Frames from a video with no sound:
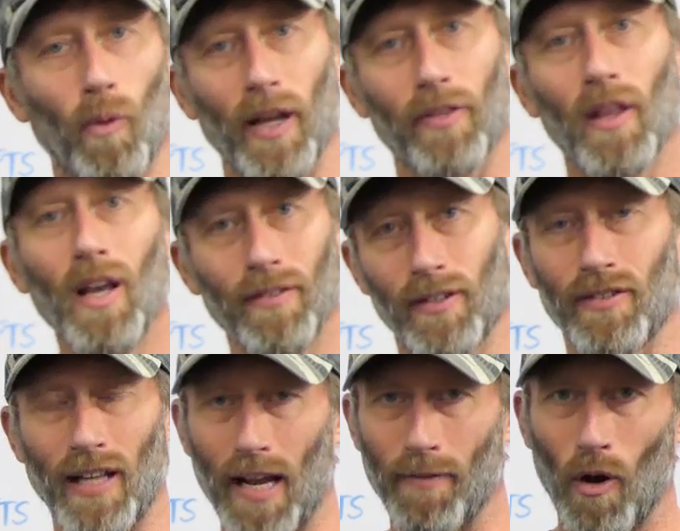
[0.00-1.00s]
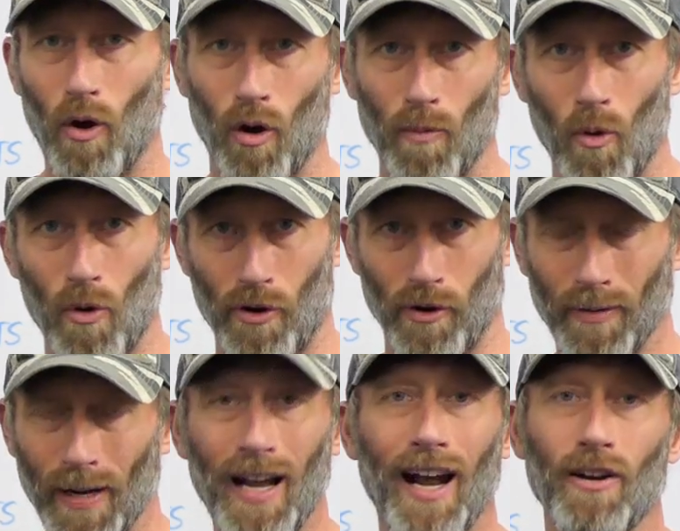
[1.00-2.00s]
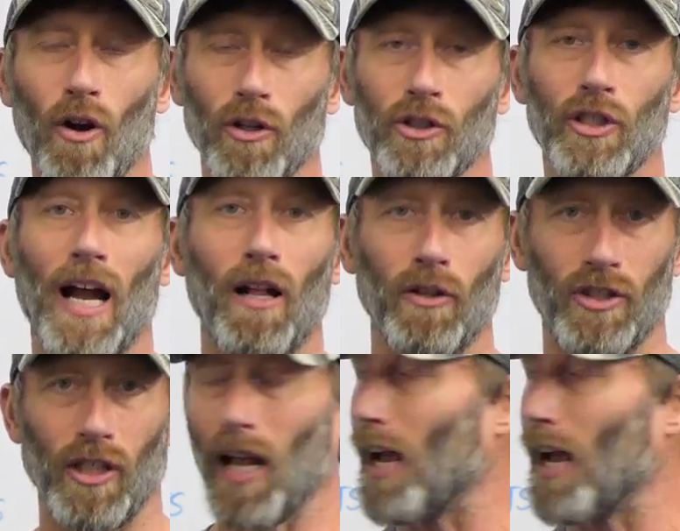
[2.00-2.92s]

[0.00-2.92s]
with the stay-at-home order. I know it's challenging.